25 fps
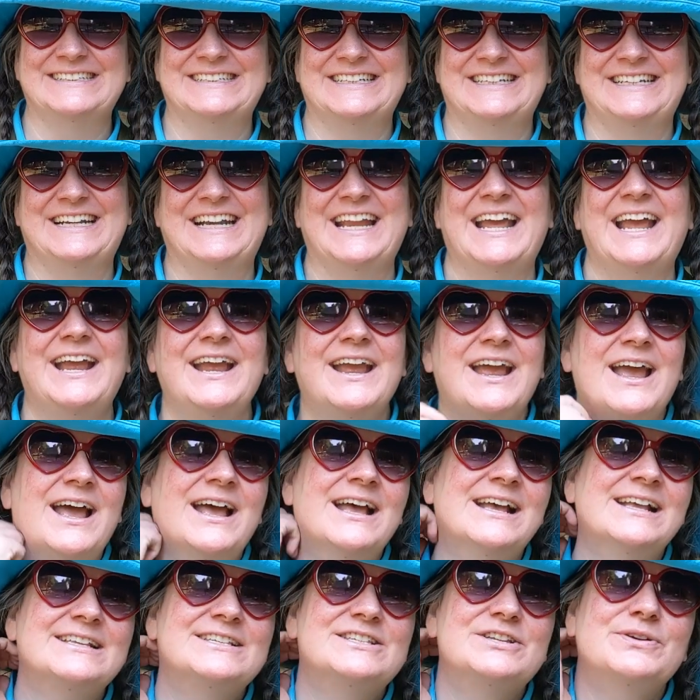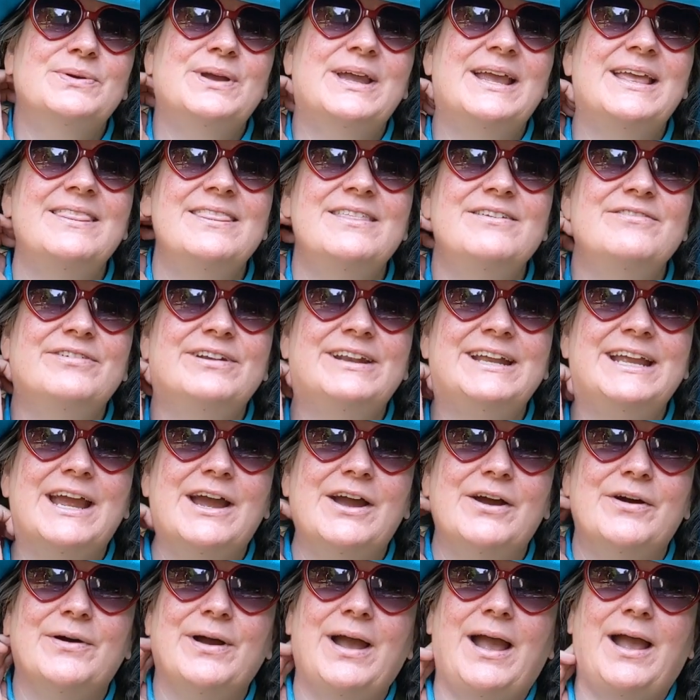see today. So in the
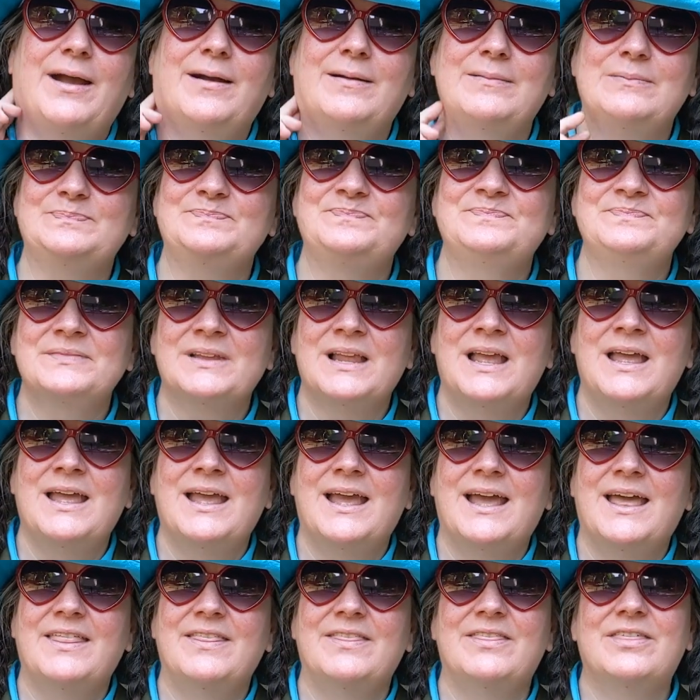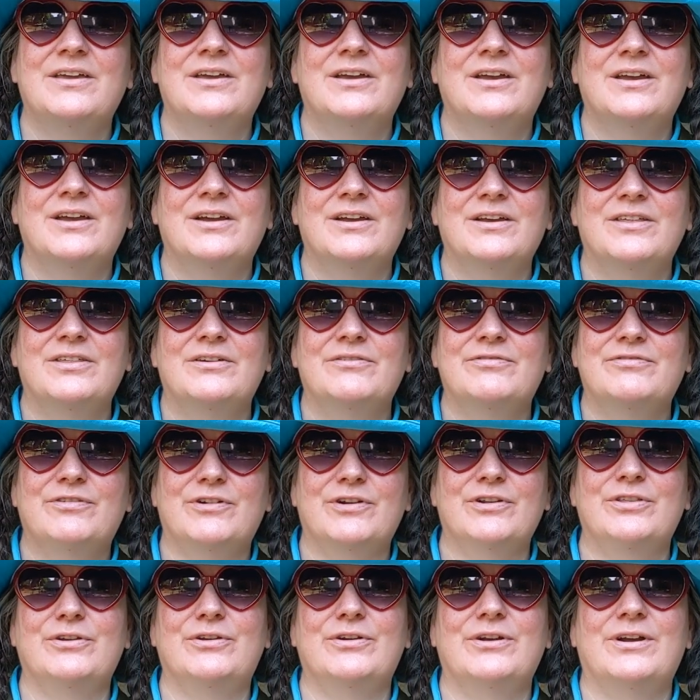video, um, the the
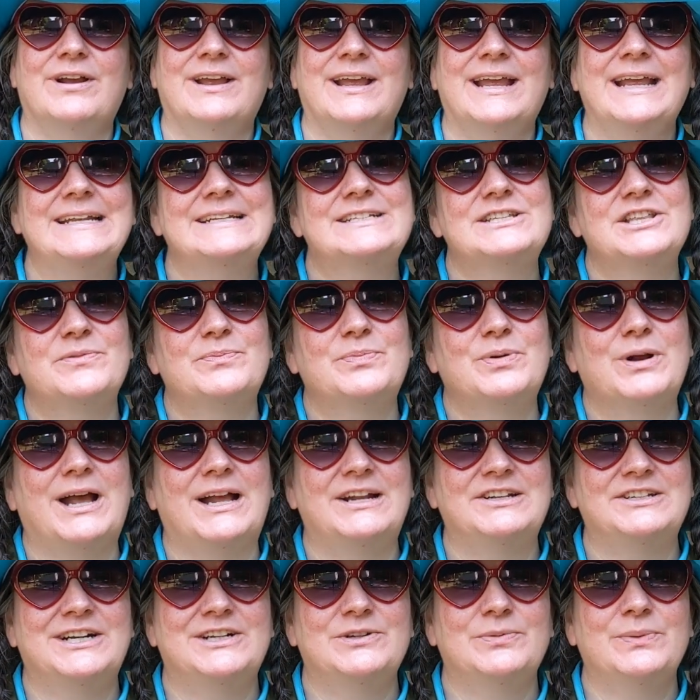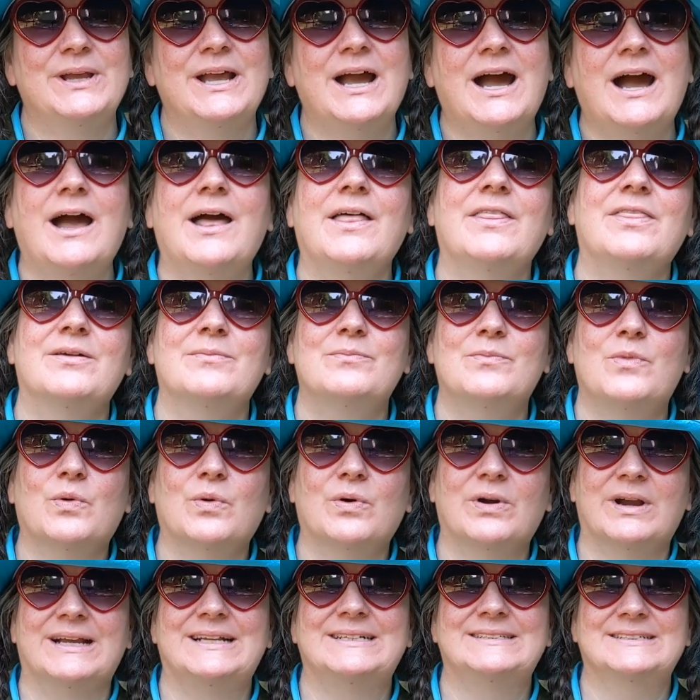further into the project we got, the
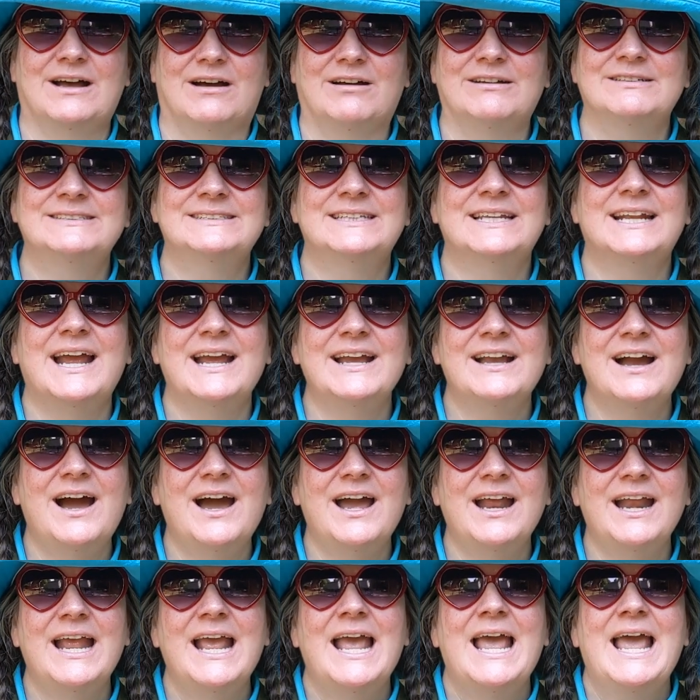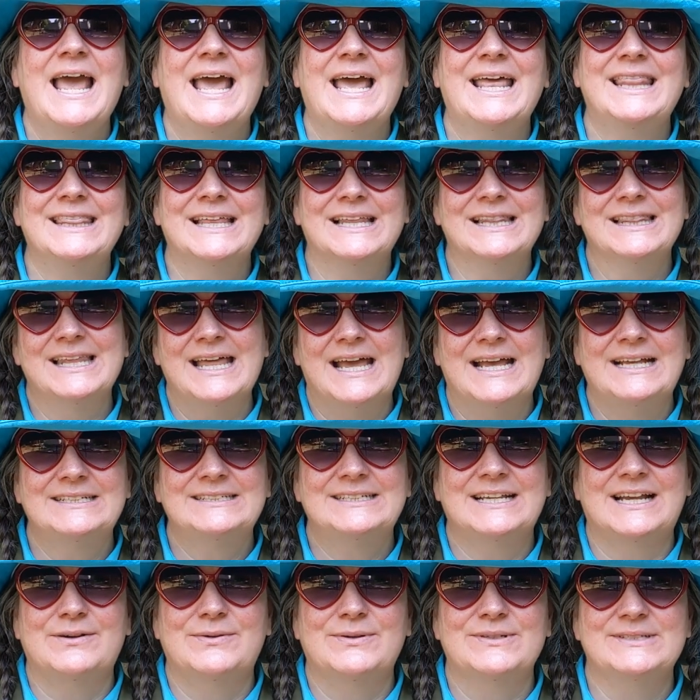more exhausted I got and the
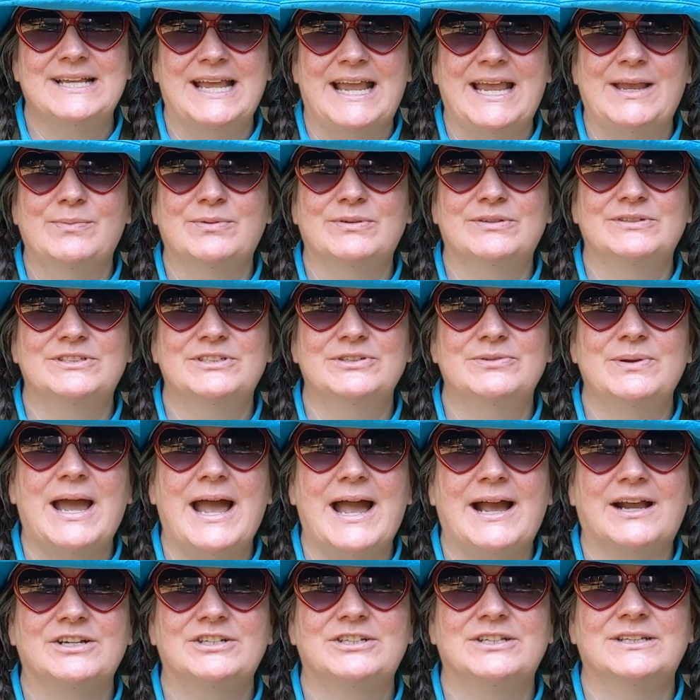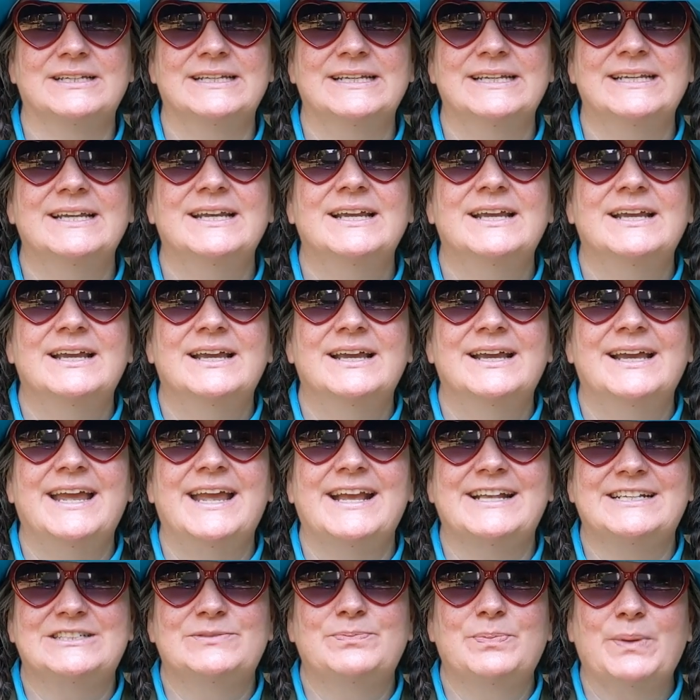less I was able to actually
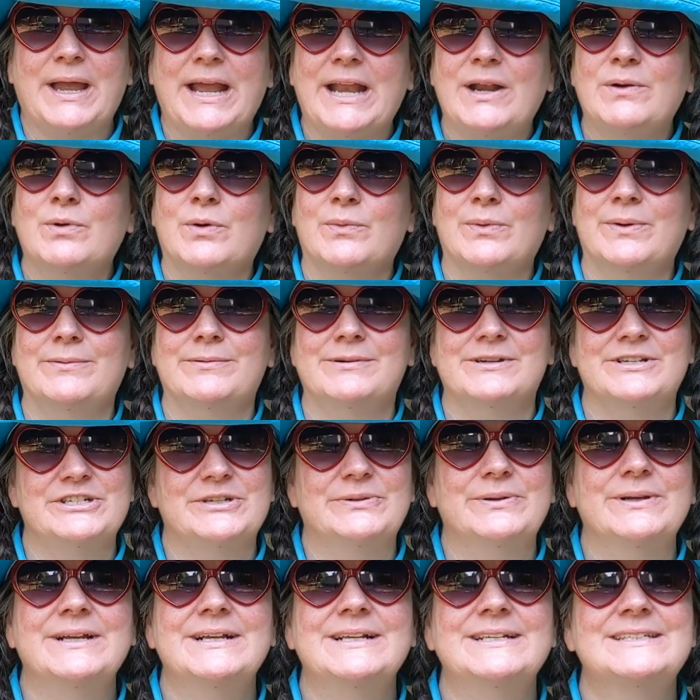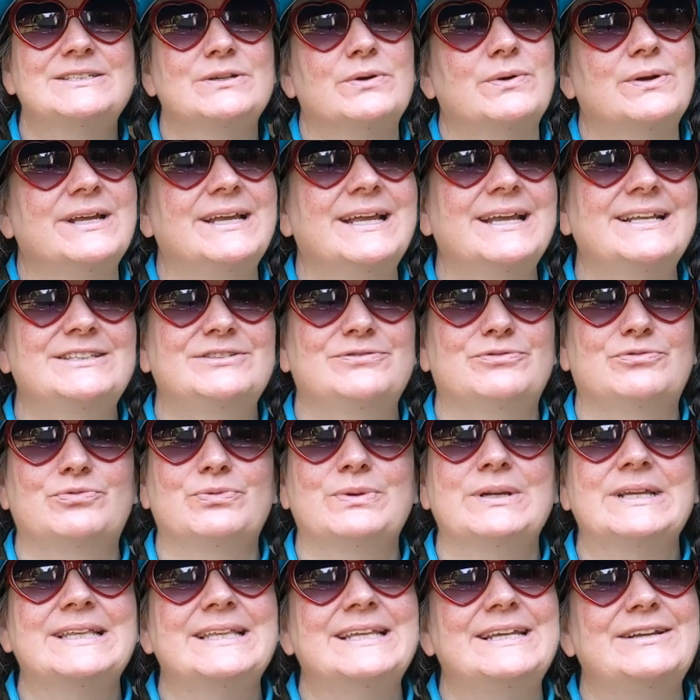explain what we were doing. So it gets
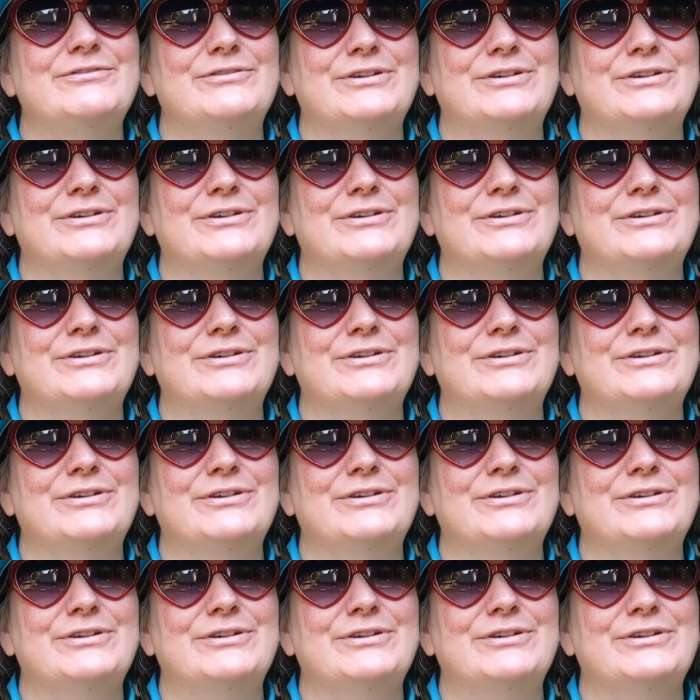really,